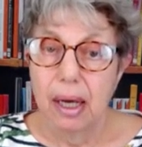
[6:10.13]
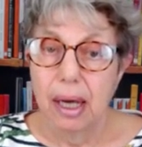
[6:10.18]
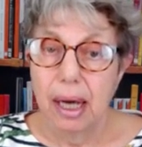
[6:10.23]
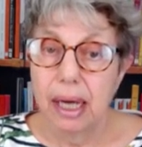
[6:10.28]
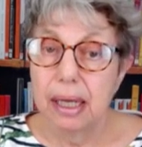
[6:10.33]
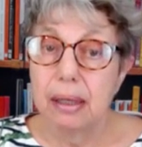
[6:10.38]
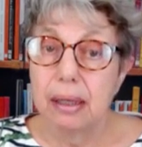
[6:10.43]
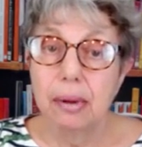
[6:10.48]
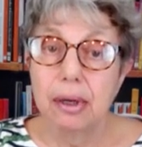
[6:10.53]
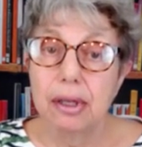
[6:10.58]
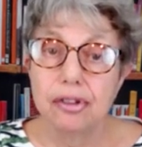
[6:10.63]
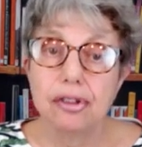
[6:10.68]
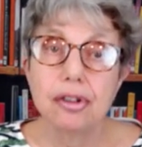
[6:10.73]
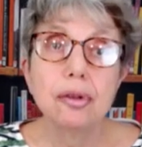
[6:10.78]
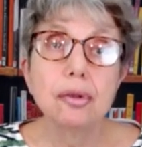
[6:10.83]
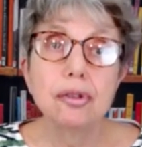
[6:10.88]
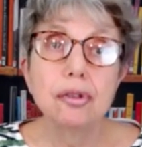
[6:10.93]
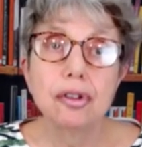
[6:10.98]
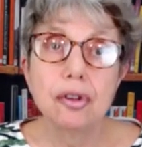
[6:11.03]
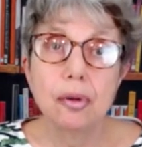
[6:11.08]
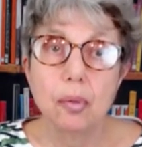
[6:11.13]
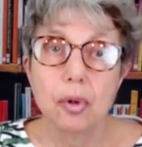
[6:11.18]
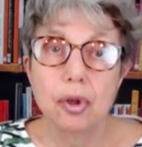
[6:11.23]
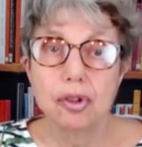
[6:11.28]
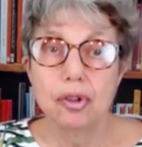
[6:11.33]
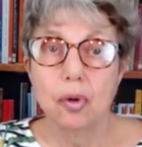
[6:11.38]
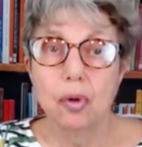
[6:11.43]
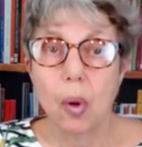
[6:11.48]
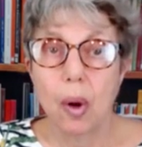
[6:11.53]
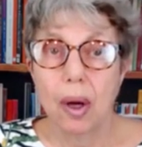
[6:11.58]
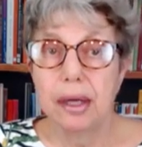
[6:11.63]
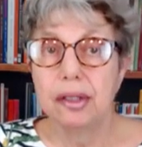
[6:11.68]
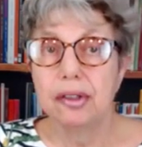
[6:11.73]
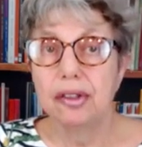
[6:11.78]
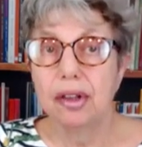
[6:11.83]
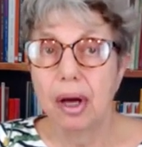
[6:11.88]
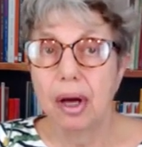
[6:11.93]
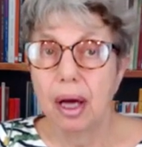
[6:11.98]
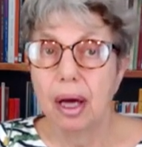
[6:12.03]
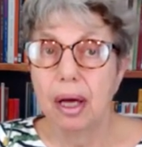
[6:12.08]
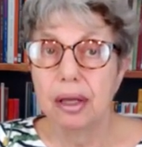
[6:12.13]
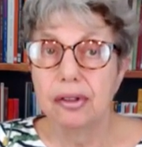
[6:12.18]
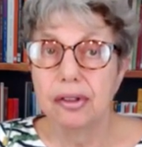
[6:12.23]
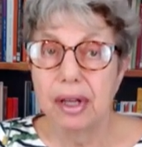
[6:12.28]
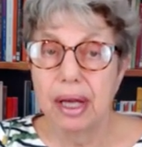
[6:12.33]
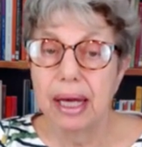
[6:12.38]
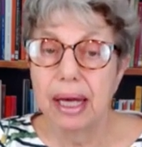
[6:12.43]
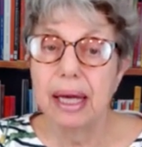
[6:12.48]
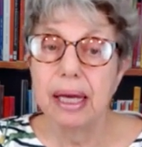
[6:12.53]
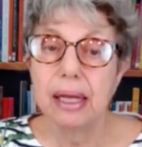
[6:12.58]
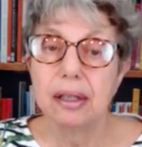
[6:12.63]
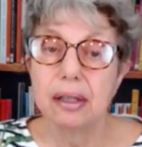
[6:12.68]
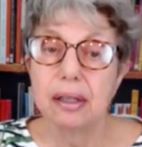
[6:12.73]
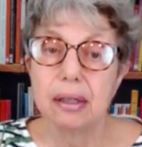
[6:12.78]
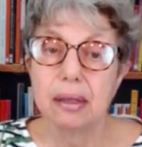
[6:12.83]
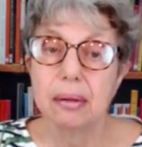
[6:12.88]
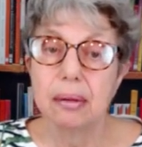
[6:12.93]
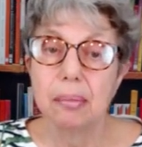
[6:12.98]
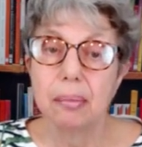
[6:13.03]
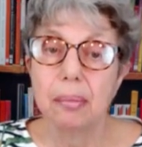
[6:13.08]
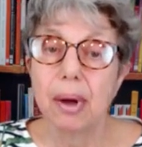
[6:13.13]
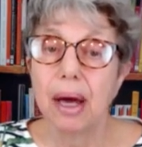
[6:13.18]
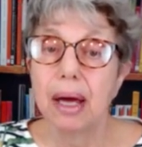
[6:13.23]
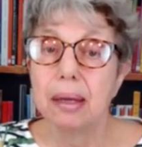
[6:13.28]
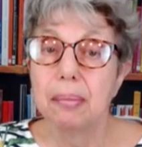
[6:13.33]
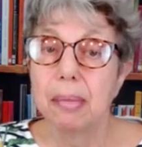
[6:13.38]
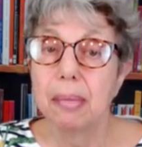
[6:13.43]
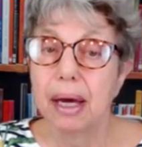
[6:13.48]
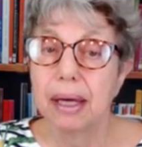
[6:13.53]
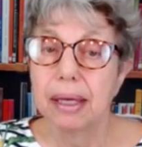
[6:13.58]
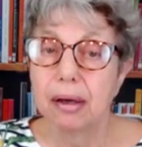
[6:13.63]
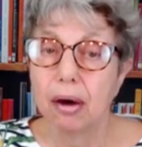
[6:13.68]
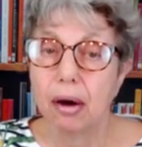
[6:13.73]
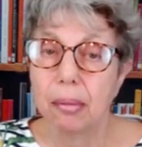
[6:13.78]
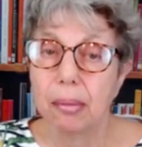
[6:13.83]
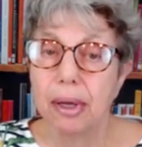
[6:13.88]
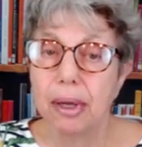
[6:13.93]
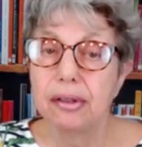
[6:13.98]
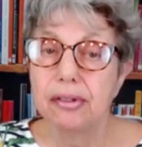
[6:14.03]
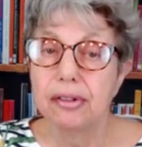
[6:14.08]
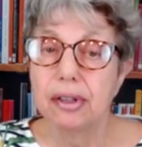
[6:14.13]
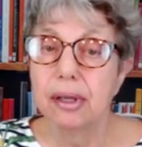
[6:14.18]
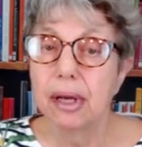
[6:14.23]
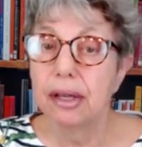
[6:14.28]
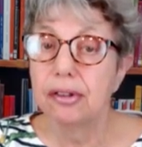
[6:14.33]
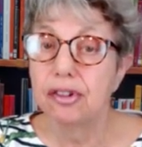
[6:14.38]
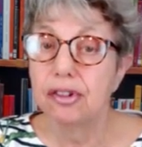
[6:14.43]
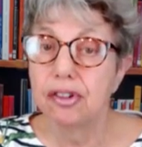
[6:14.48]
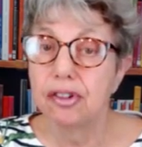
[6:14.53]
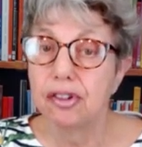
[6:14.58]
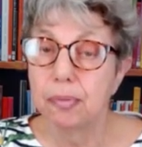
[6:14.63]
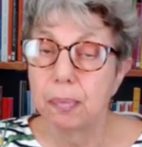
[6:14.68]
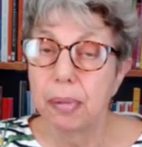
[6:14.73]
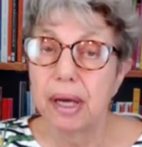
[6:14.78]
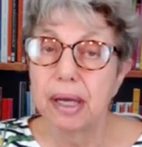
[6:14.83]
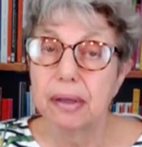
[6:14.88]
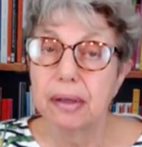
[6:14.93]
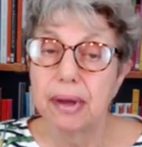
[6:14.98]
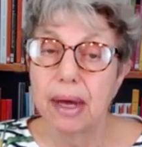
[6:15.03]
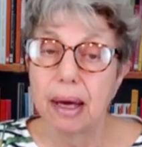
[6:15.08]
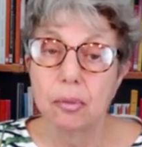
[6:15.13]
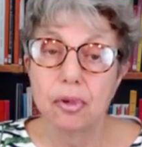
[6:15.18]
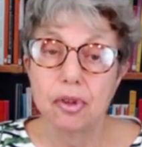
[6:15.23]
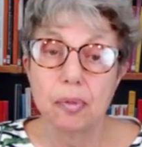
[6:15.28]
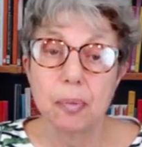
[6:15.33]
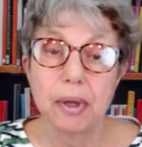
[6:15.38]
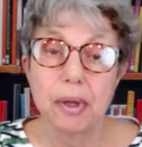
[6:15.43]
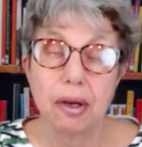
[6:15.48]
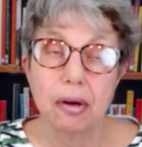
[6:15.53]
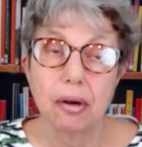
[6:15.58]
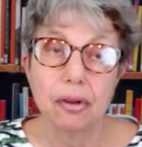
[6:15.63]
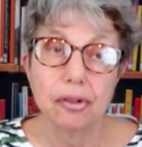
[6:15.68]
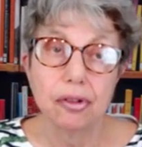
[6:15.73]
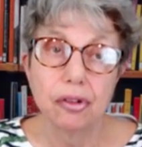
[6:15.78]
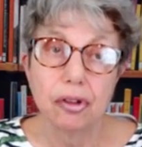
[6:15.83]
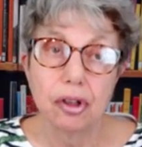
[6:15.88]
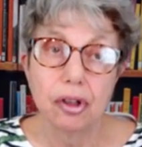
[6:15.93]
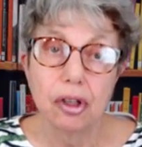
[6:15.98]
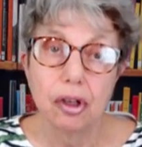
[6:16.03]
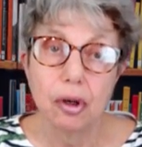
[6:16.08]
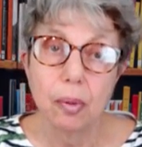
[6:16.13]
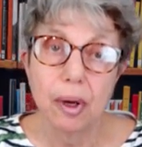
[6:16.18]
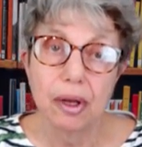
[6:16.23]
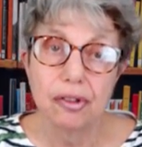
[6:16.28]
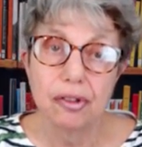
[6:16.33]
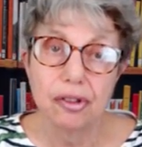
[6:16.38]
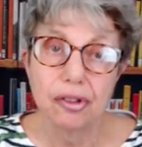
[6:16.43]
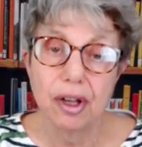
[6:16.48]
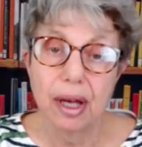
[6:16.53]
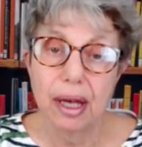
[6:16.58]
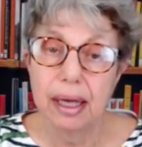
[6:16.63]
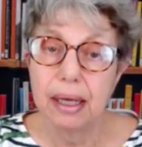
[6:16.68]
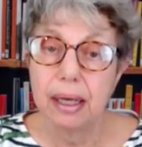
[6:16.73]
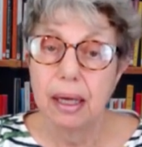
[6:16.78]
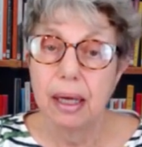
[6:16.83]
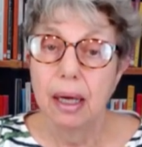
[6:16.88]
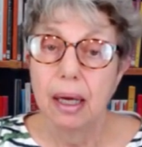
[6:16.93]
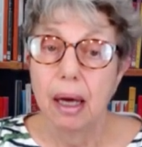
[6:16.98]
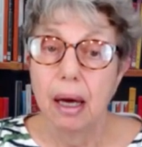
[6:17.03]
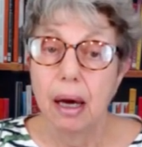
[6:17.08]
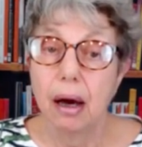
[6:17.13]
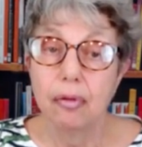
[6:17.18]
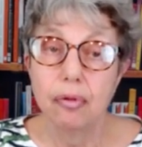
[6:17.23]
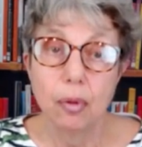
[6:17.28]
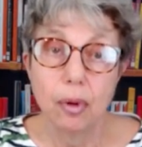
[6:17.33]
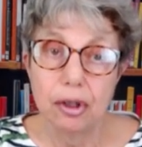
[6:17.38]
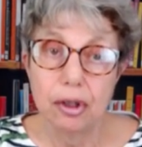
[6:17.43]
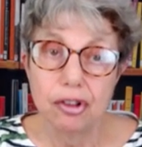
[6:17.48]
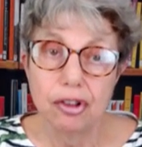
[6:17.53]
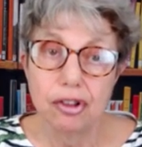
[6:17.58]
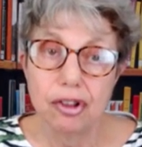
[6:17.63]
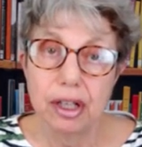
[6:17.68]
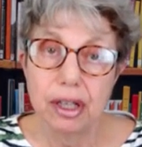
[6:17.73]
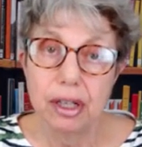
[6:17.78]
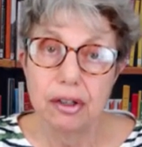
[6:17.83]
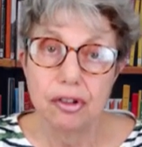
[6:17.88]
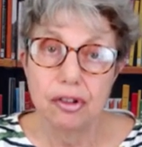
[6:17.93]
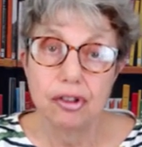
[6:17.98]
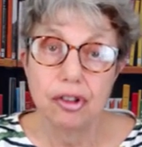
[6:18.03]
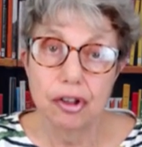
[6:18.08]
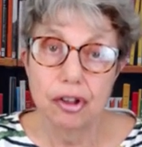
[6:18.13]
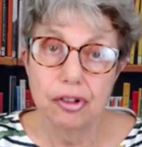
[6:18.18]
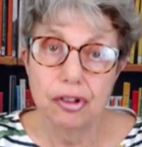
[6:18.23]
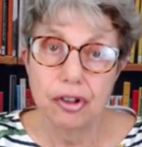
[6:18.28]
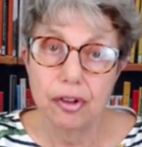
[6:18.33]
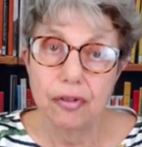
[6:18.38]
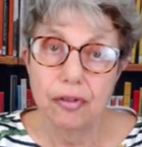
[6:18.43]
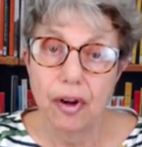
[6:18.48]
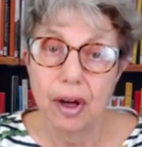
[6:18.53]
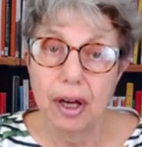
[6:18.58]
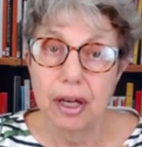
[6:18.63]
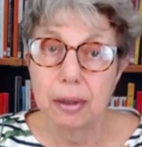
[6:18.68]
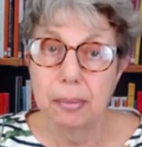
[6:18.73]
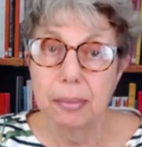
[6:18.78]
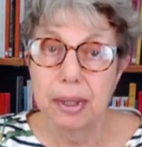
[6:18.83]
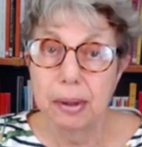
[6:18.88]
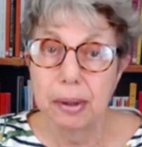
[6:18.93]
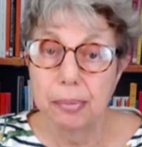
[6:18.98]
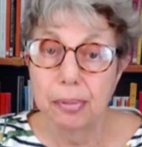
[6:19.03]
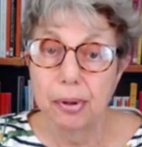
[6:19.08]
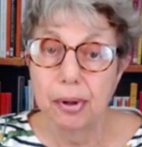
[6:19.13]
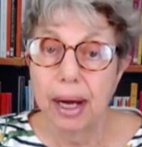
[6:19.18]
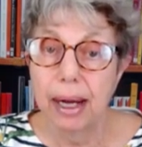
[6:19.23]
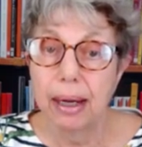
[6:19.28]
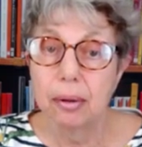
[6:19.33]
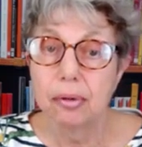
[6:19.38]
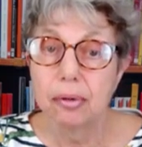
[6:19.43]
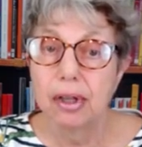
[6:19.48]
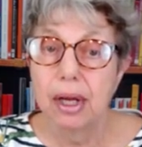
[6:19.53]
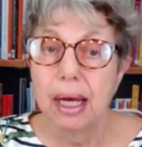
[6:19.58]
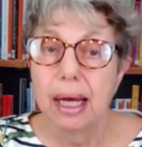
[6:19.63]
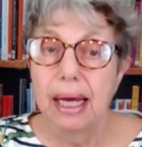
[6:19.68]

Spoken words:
Anyway, Susan was quite hard hit by my comment, and I suspect that was because the USA, of which she is justifiably proud,